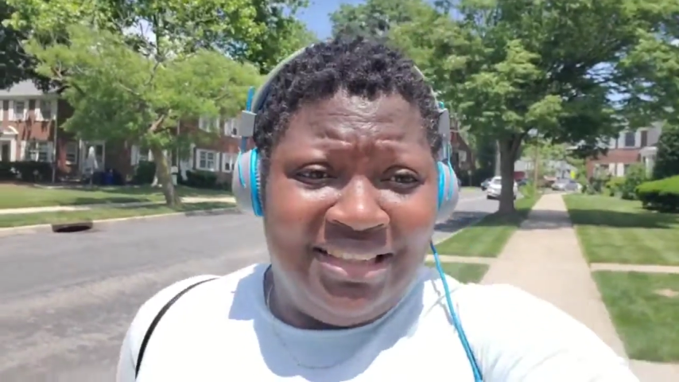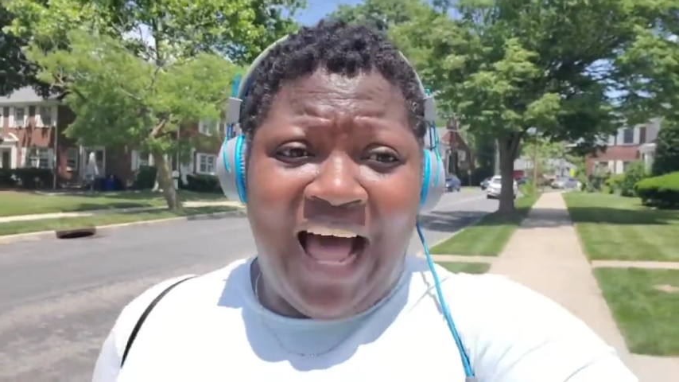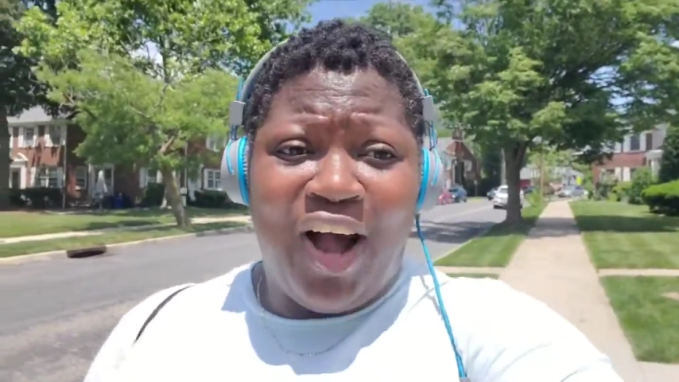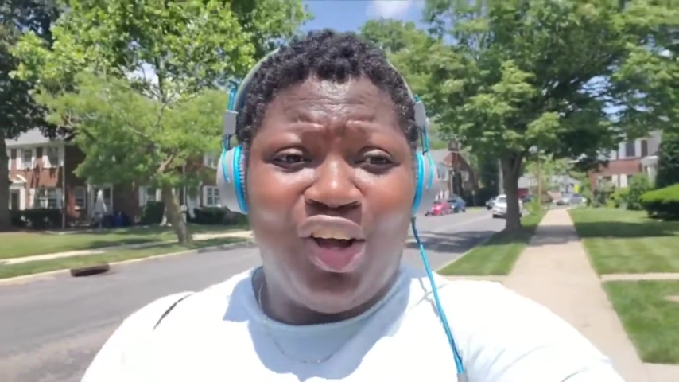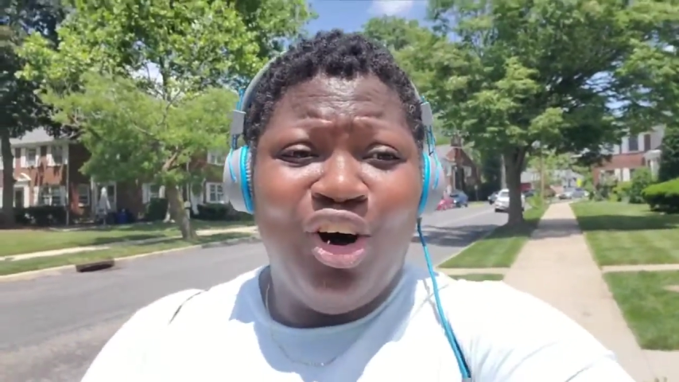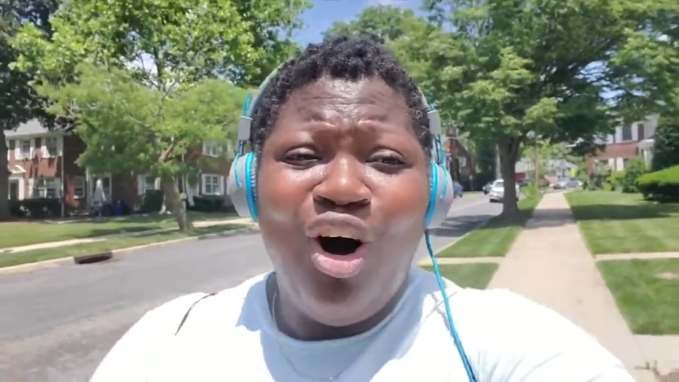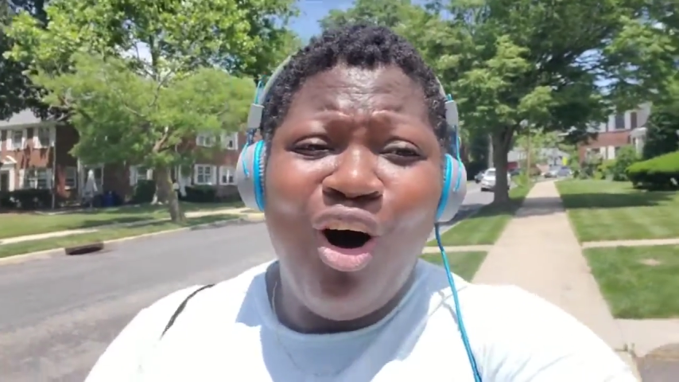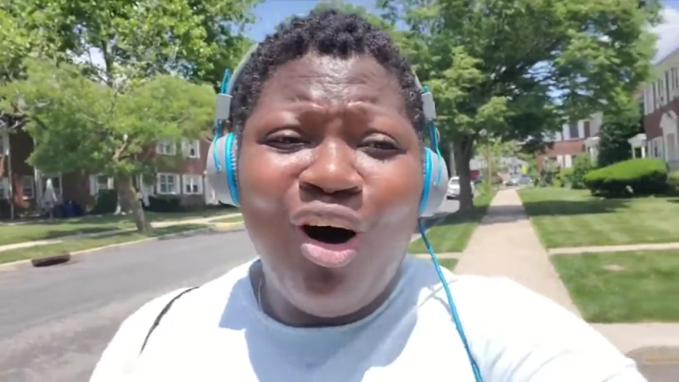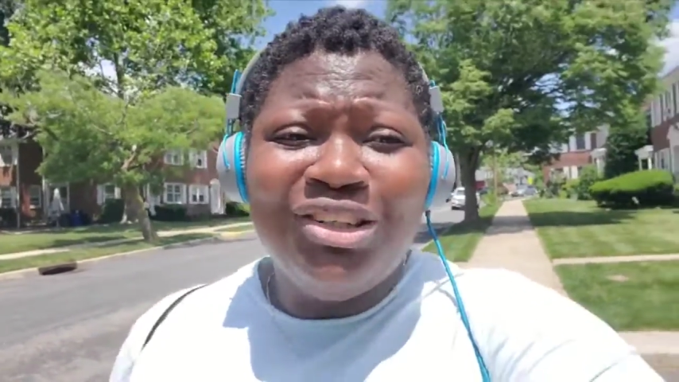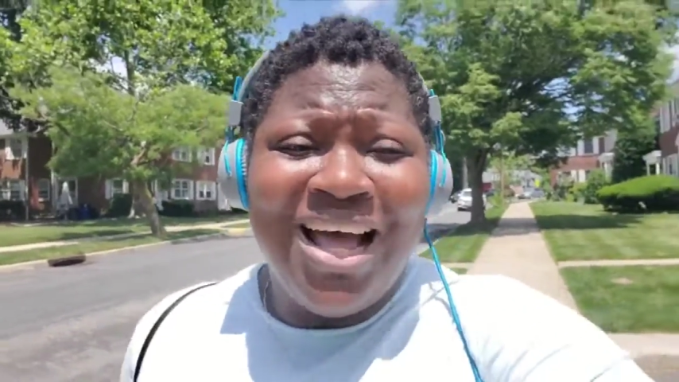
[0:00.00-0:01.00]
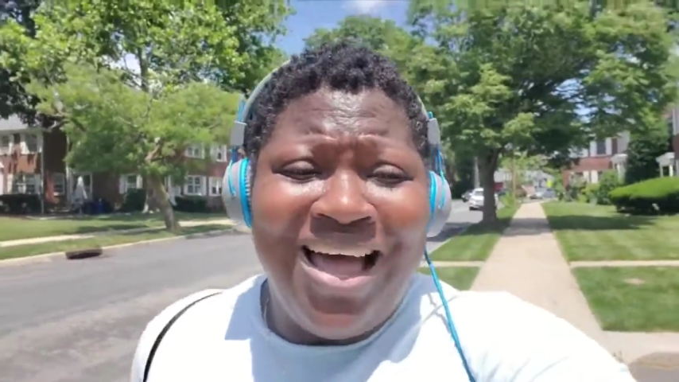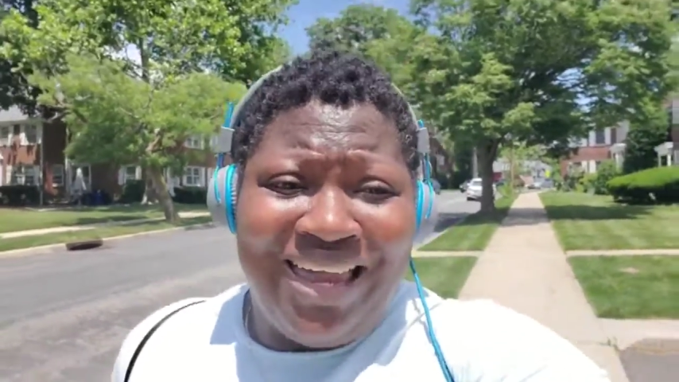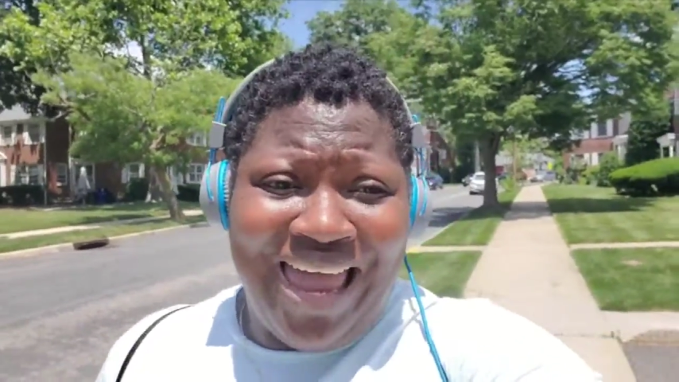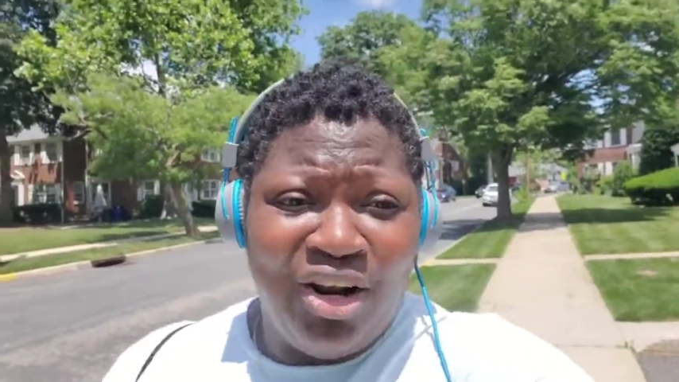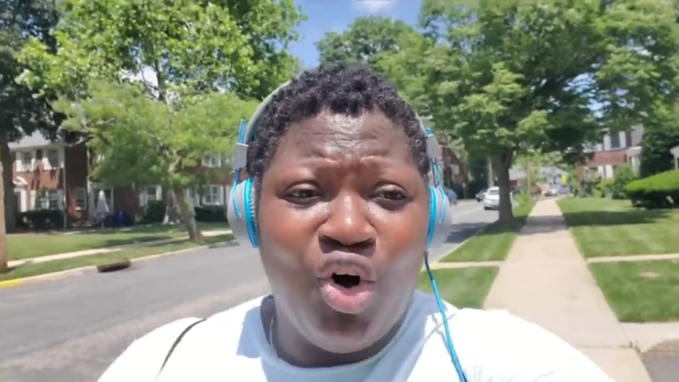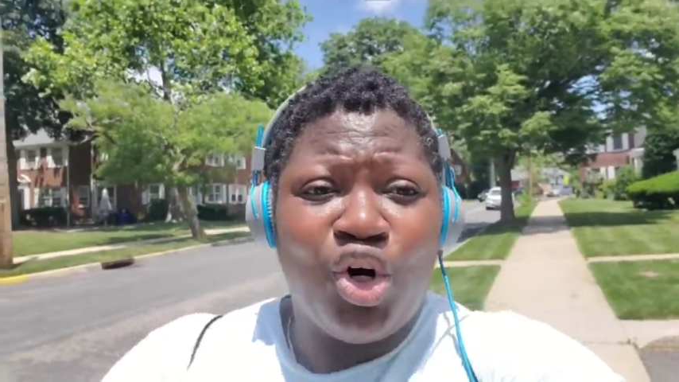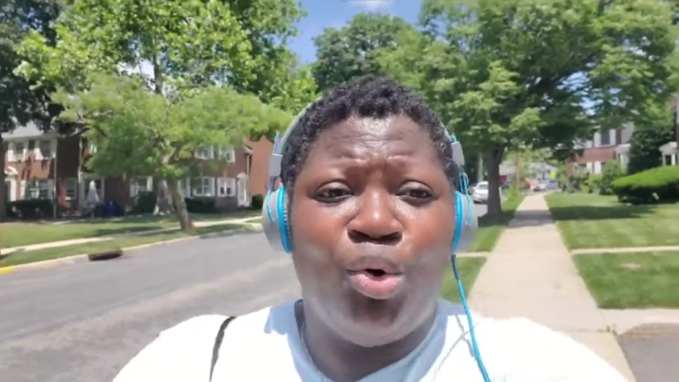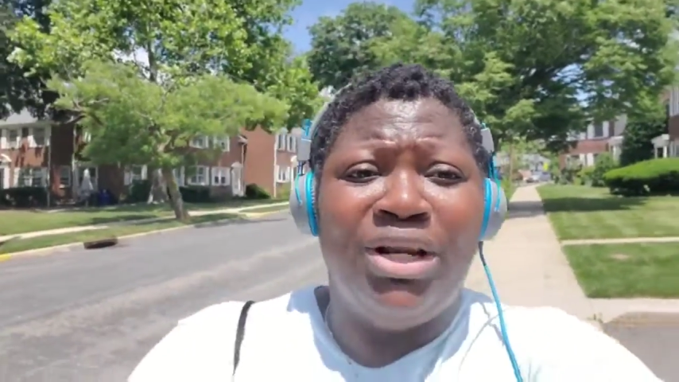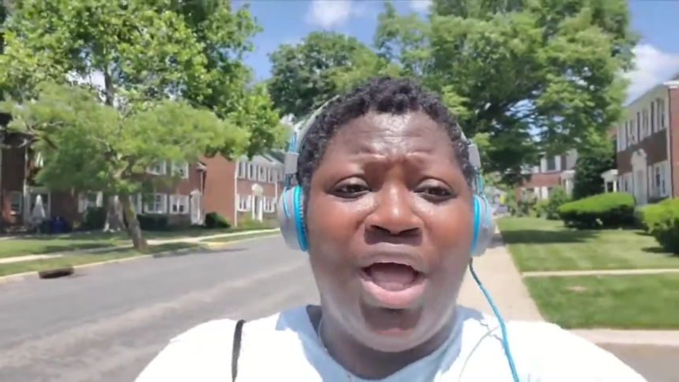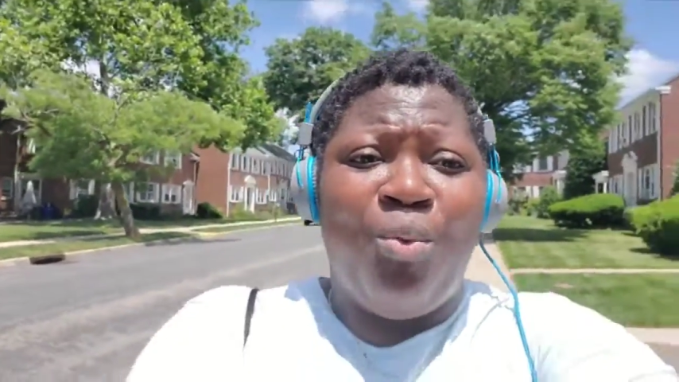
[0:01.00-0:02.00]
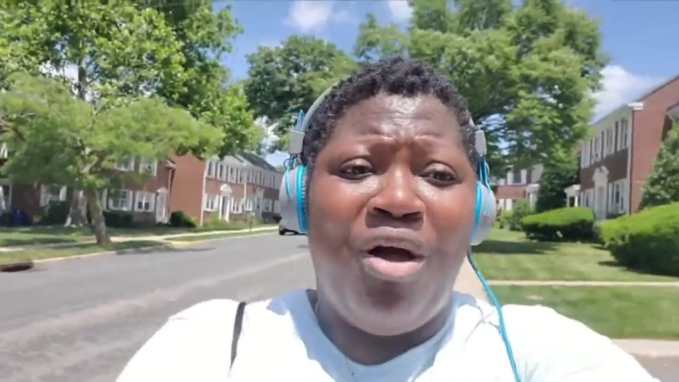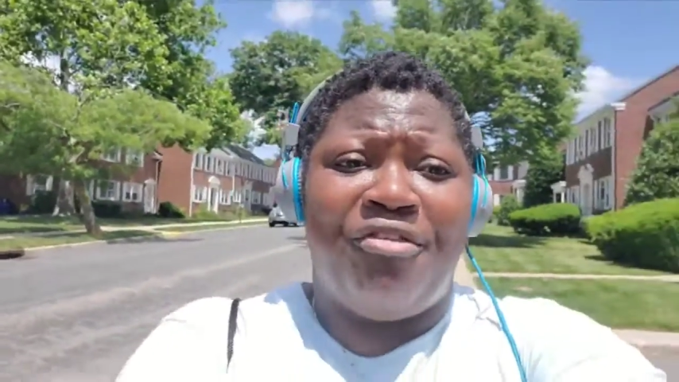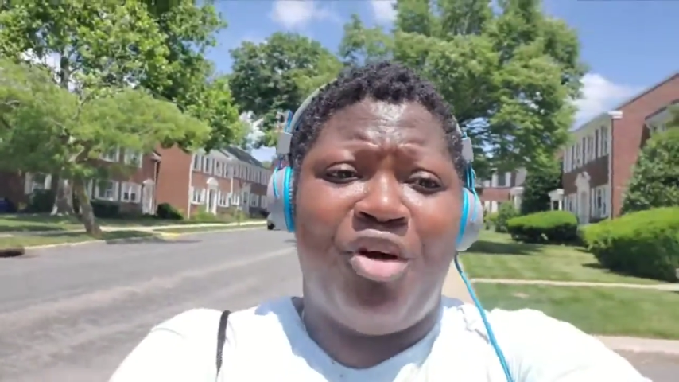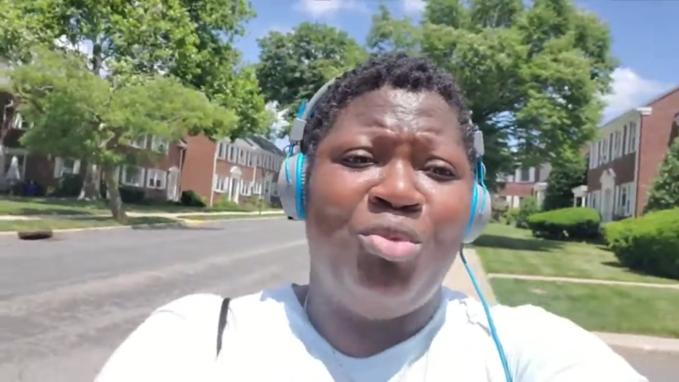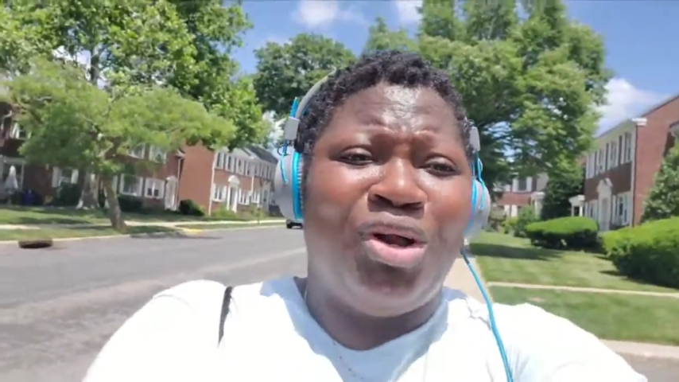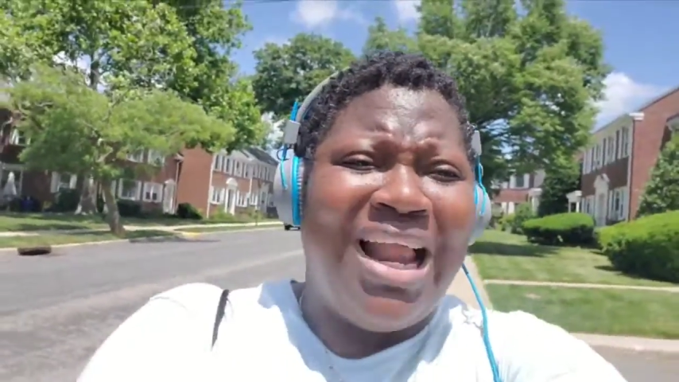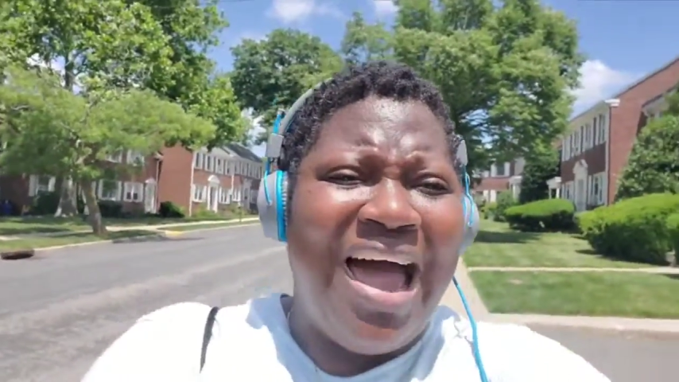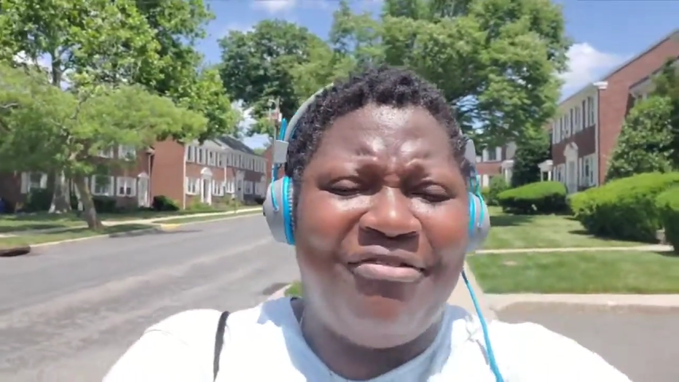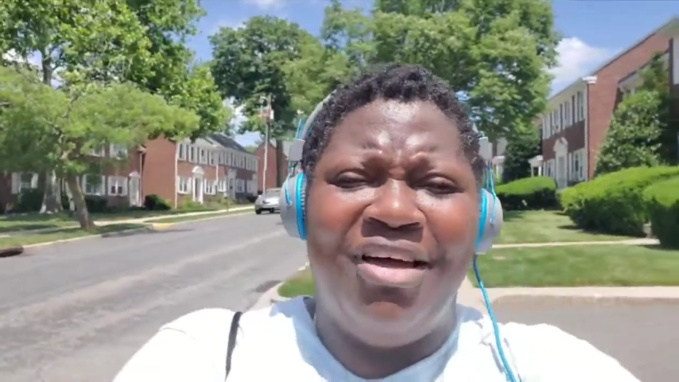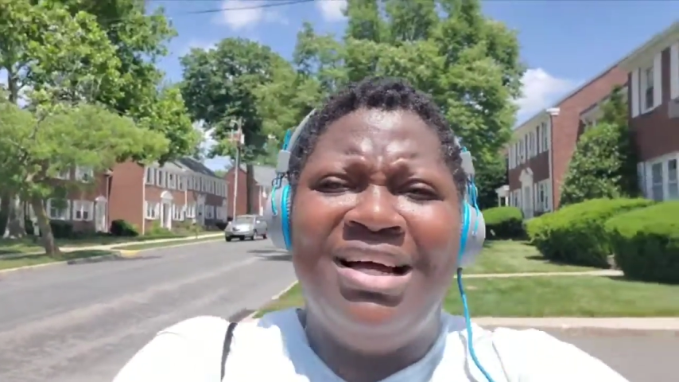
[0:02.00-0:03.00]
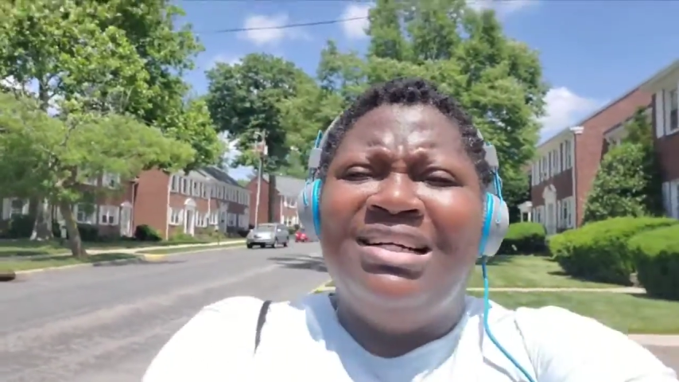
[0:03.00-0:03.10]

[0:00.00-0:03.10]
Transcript: that God cannot roll away from your life.